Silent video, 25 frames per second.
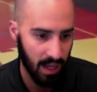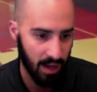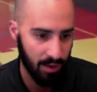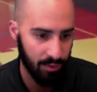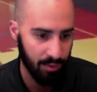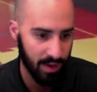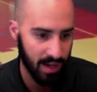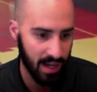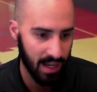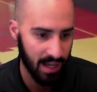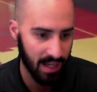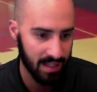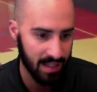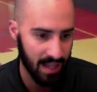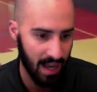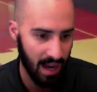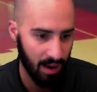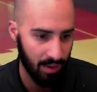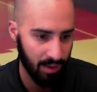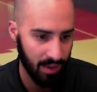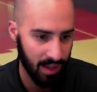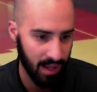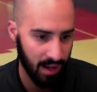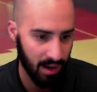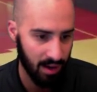If we get it
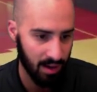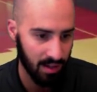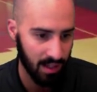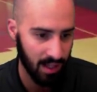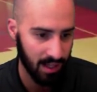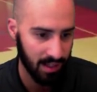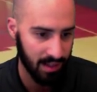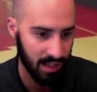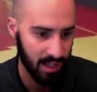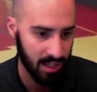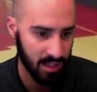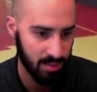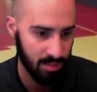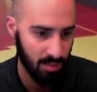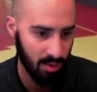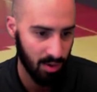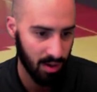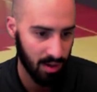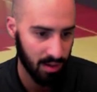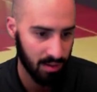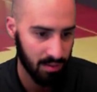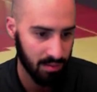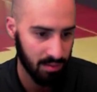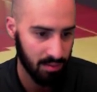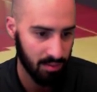down here like this
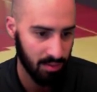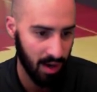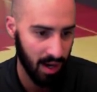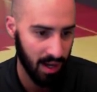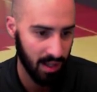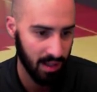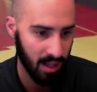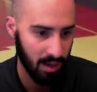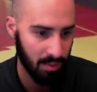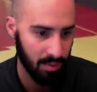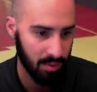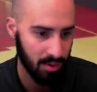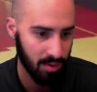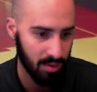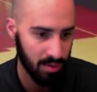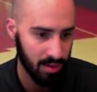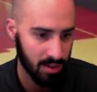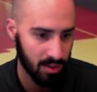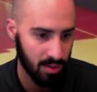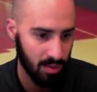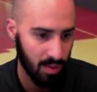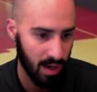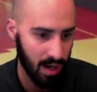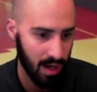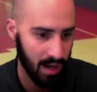more, right? Like we're doing a
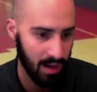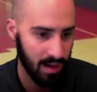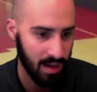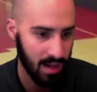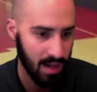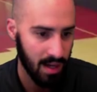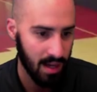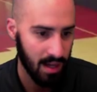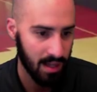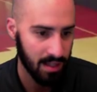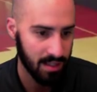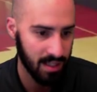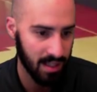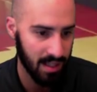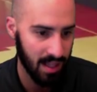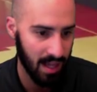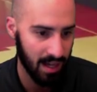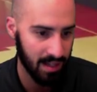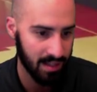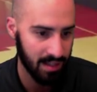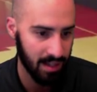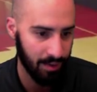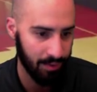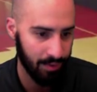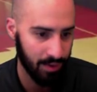squat. See
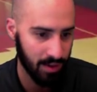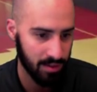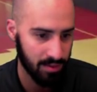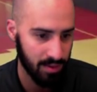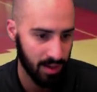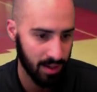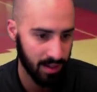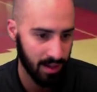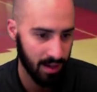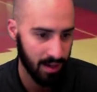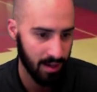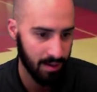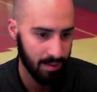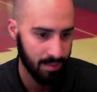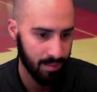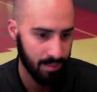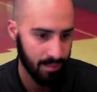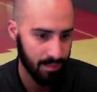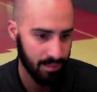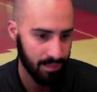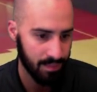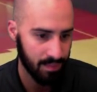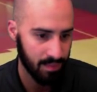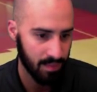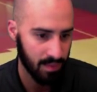that difference right there?
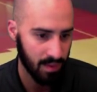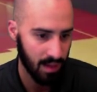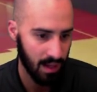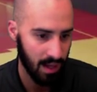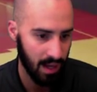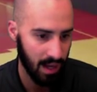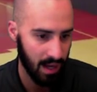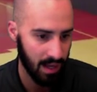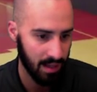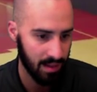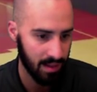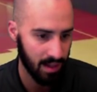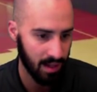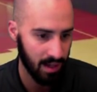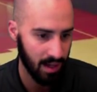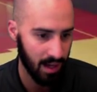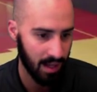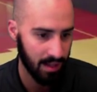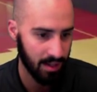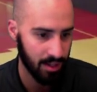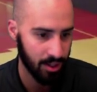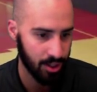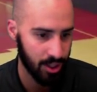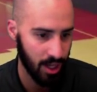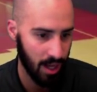In
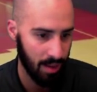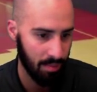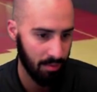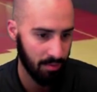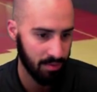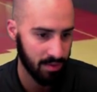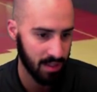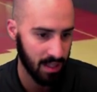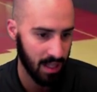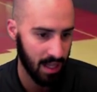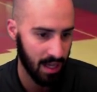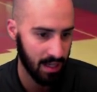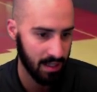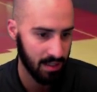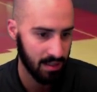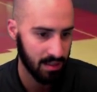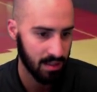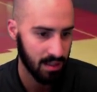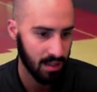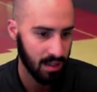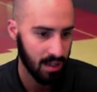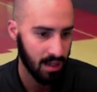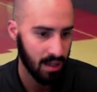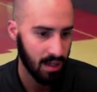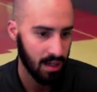the shape of his legs?
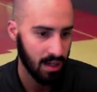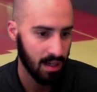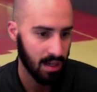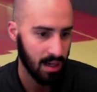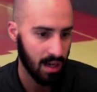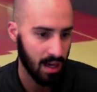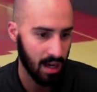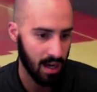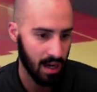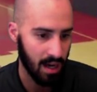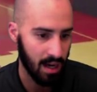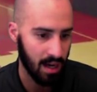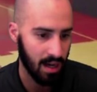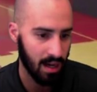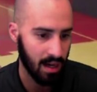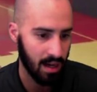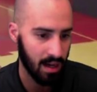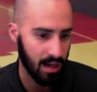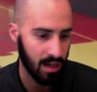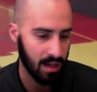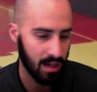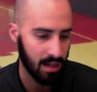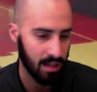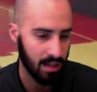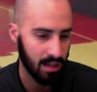
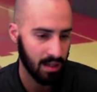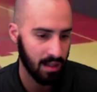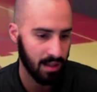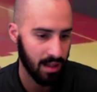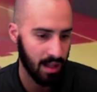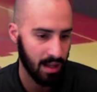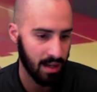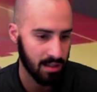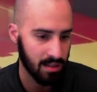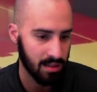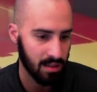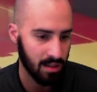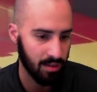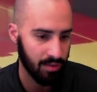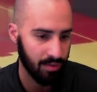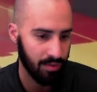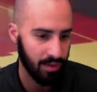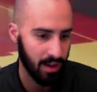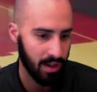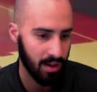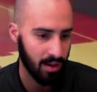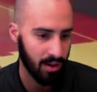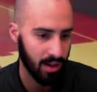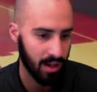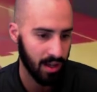And then his little
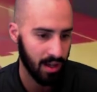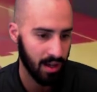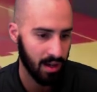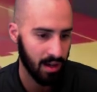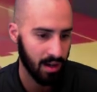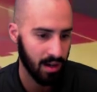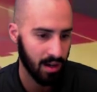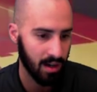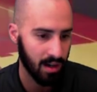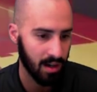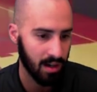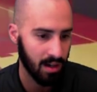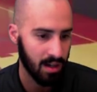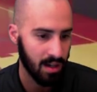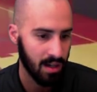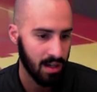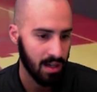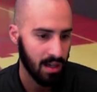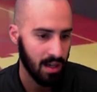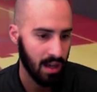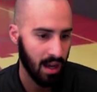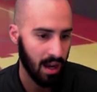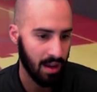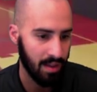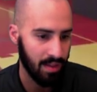feet are here,
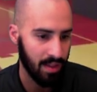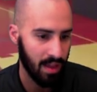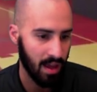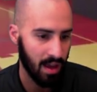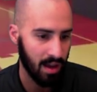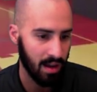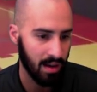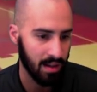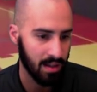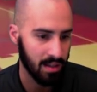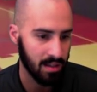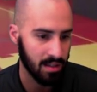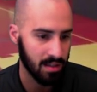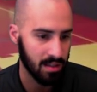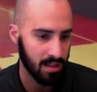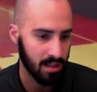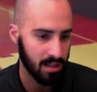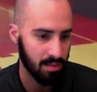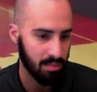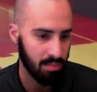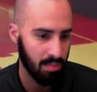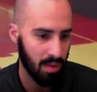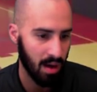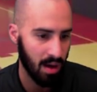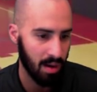and then
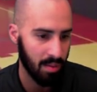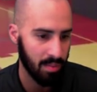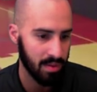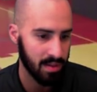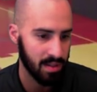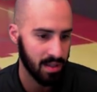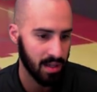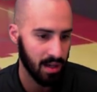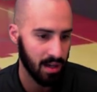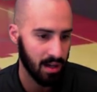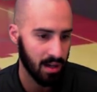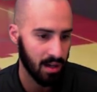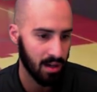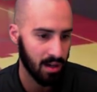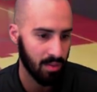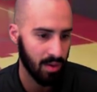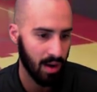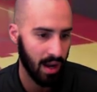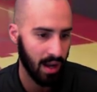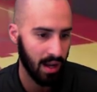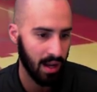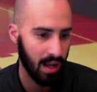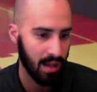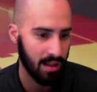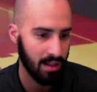his bum is here,
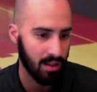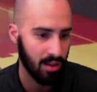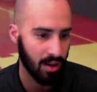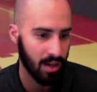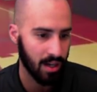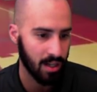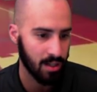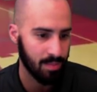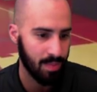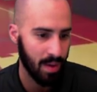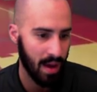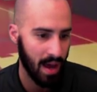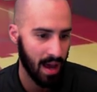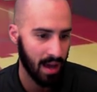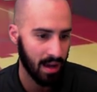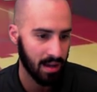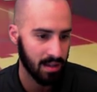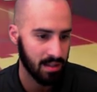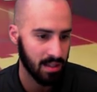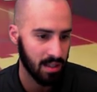right? And look at his back.